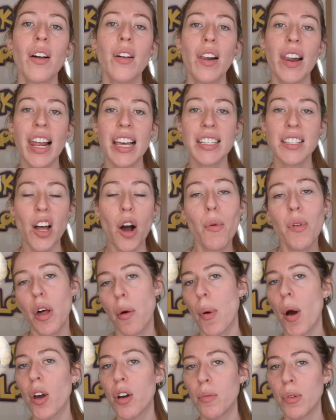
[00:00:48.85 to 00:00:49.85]
Let's start with our
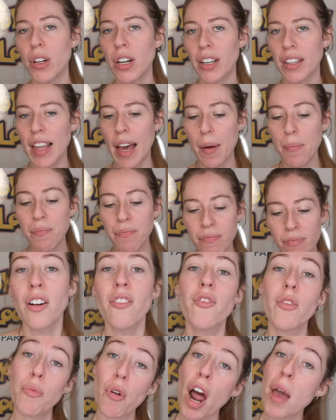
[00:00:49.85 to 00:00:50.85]
Pokemon look then.
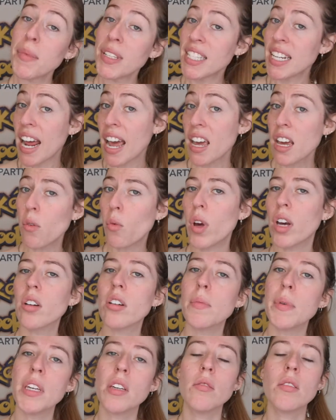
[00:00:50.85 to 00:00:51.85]
For primer today, we're going
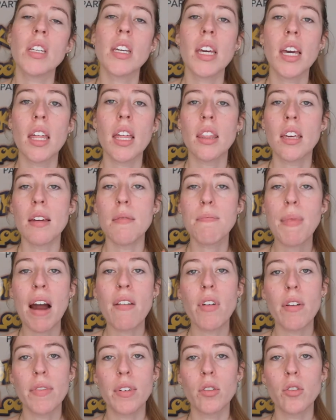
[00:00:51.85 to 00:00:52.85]
to be using the Matte
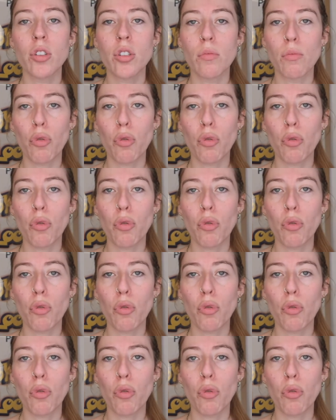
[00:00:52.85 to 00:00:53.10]
Revolution